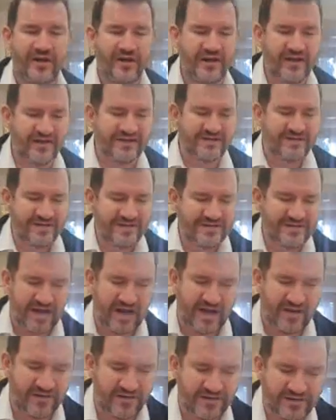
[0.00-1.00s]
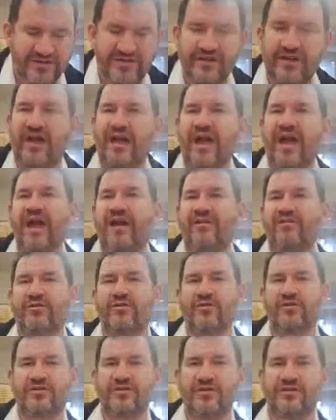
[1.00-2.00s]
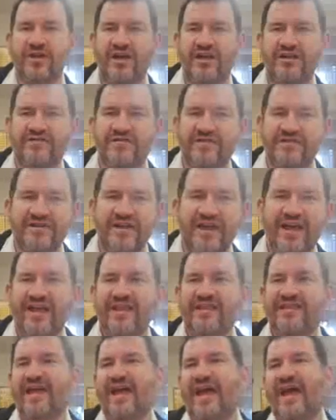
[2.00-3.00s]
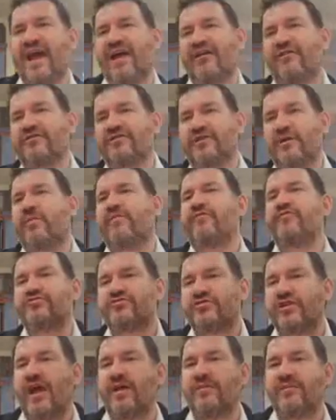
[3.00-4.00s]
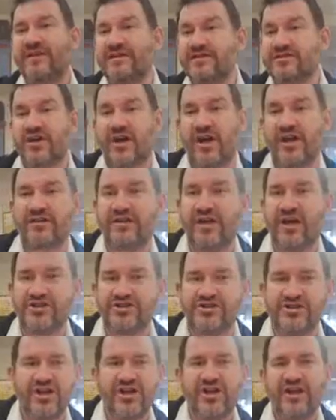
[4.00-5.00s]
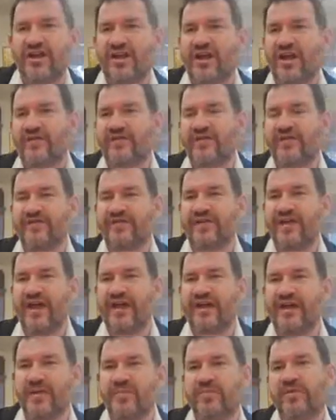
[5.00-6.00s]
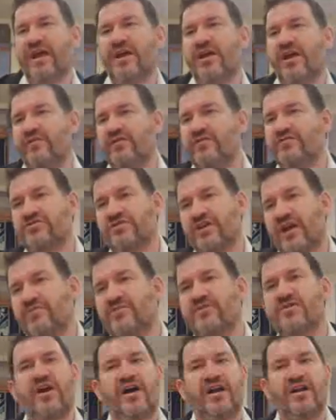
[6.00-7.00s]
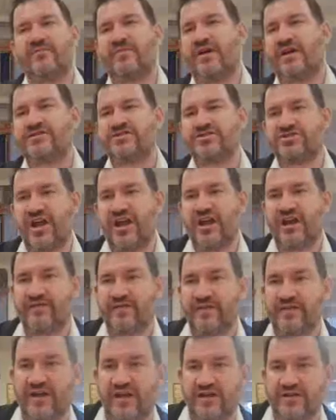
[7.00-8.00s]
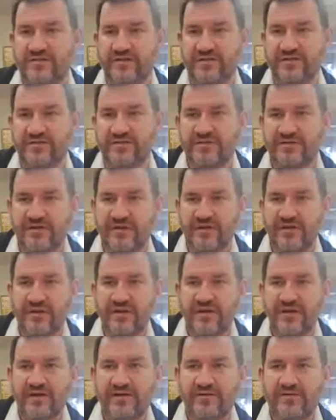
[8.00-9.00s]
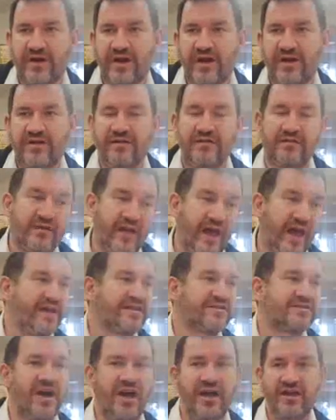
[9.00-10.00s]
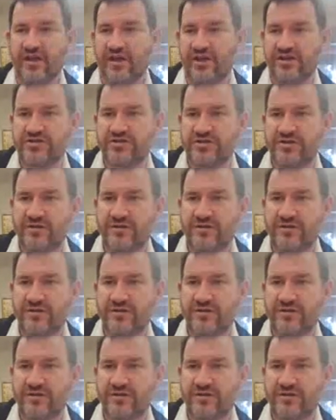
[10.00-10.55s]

is niskadish. The air, according to Tosfos, the air on top of Yerushalayim is kodesh. If you're flying in a plane over Yerushalayim, you can't eat ma'aser shein lefi Tosfos, right? The air is kodesh.